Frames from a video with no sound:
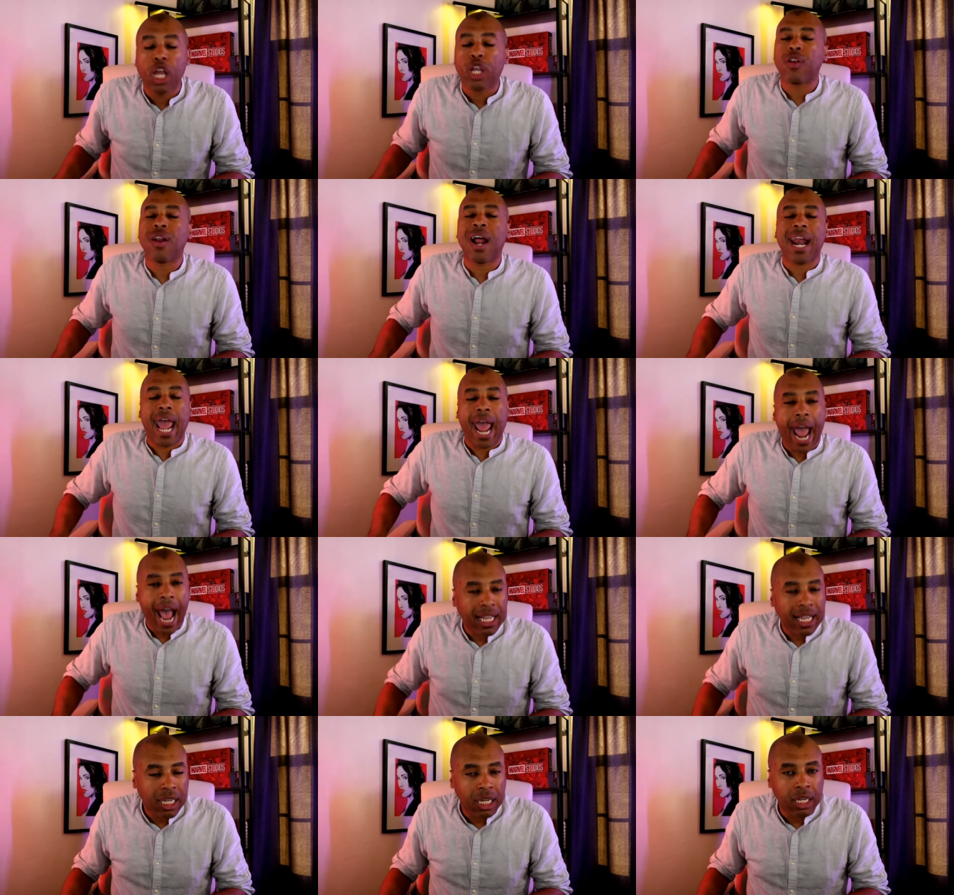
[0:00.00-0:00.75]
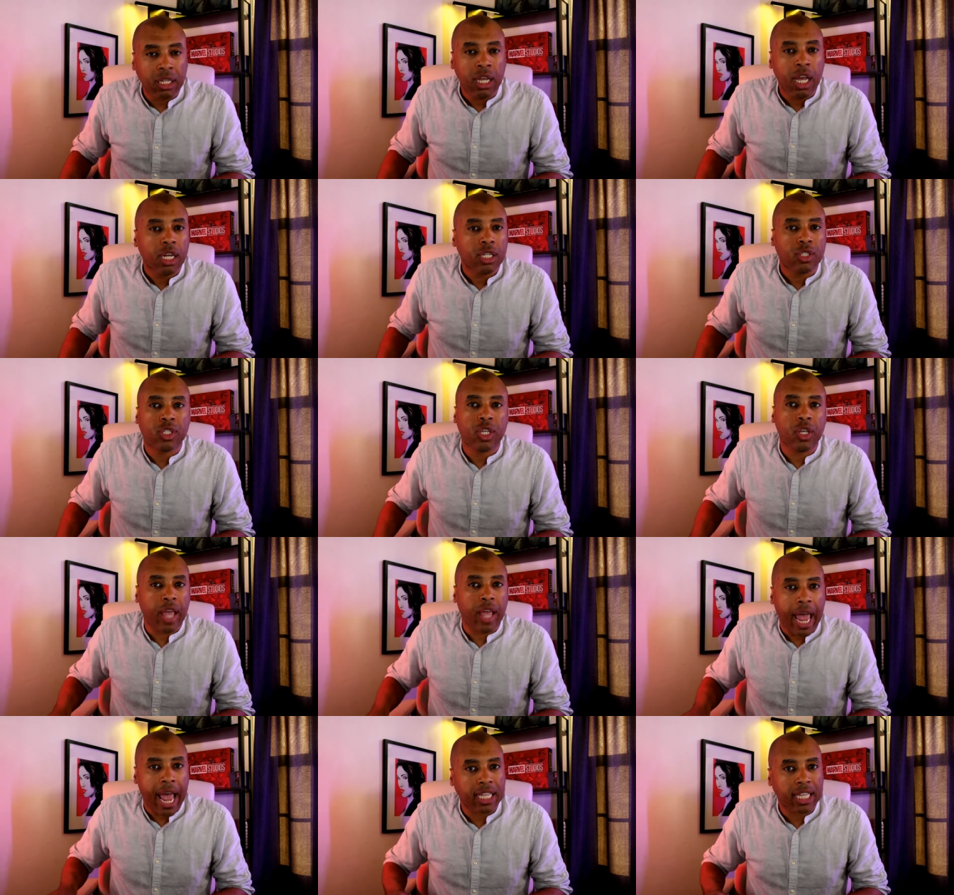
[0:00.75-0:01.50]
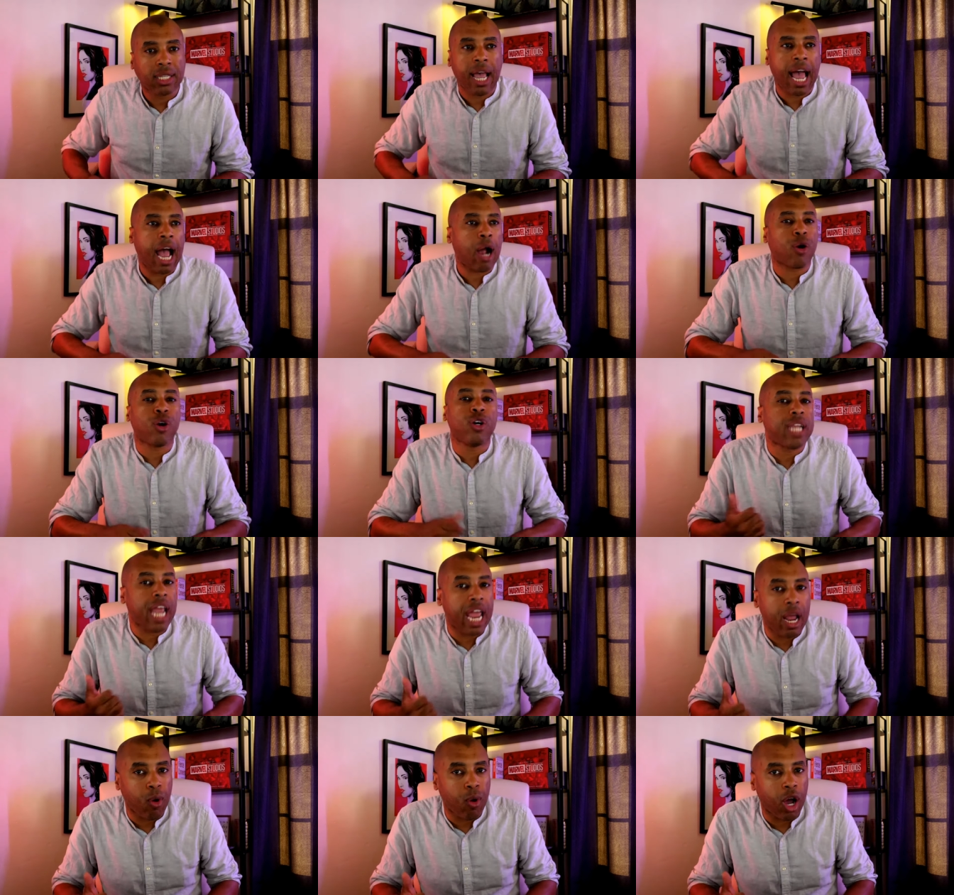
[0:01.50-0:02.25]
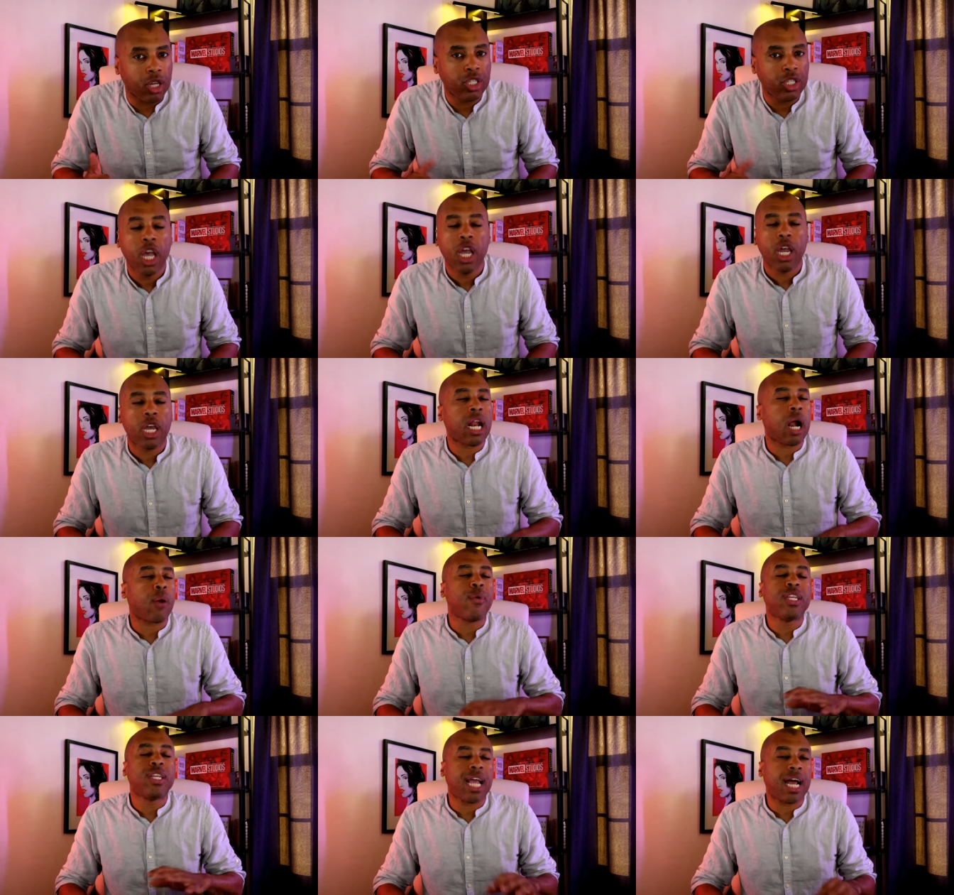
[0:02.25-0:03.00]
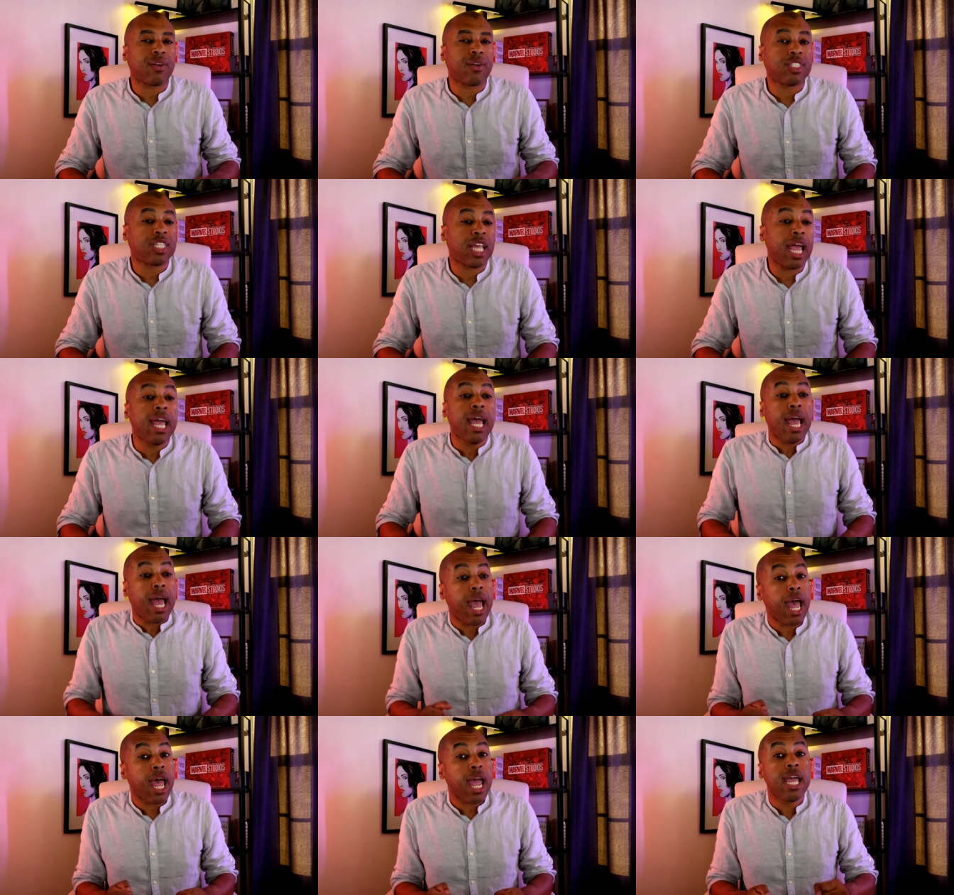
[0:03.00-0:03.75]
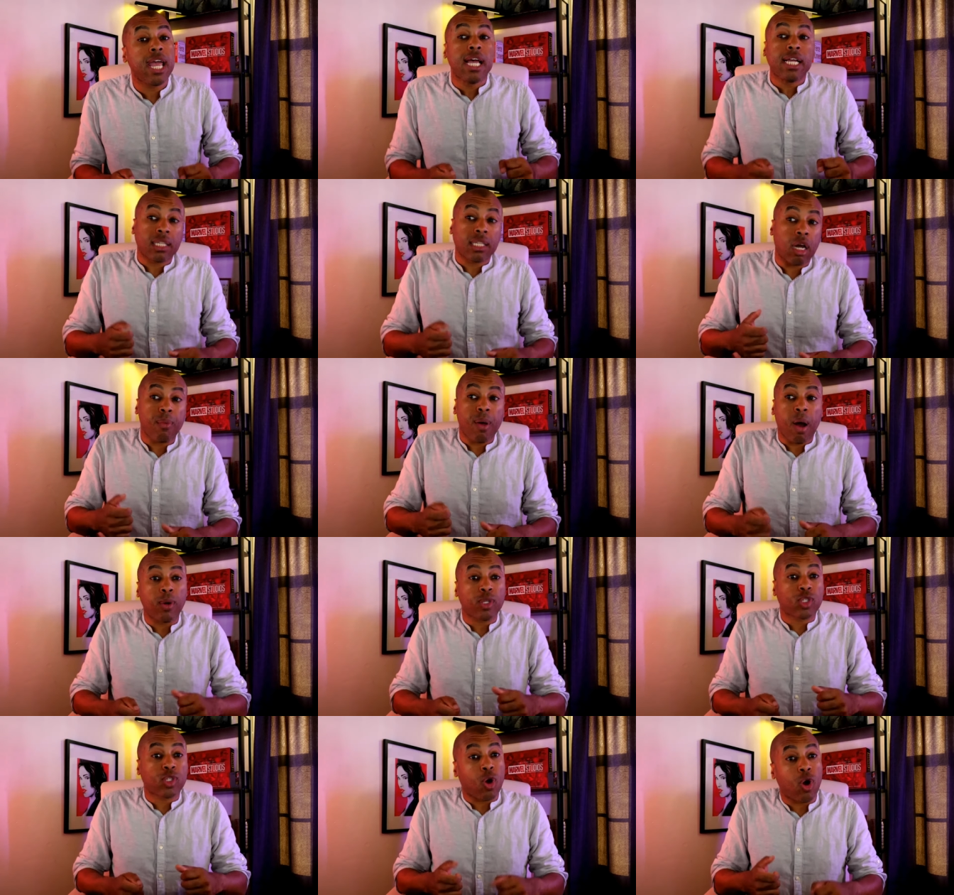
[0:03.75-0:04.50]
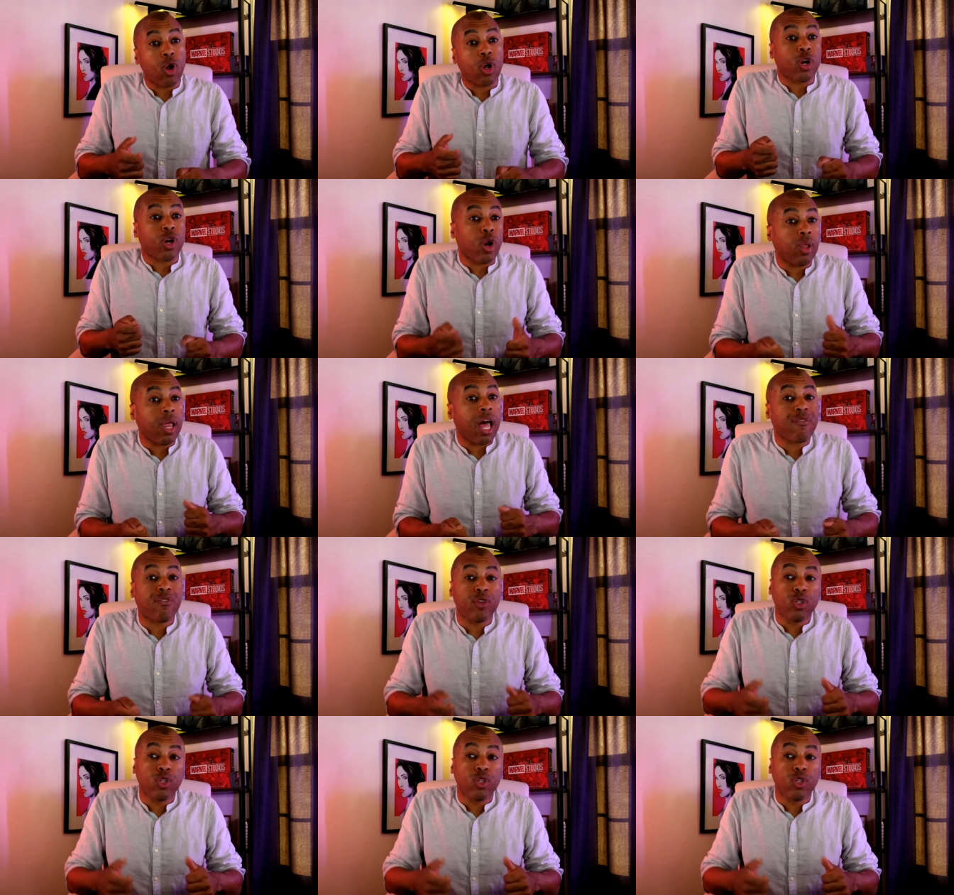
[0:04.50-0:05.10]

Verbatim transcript: You're not asking to ask how her day was. You're not reaching out to say, hey, tell me about what's going on in your life.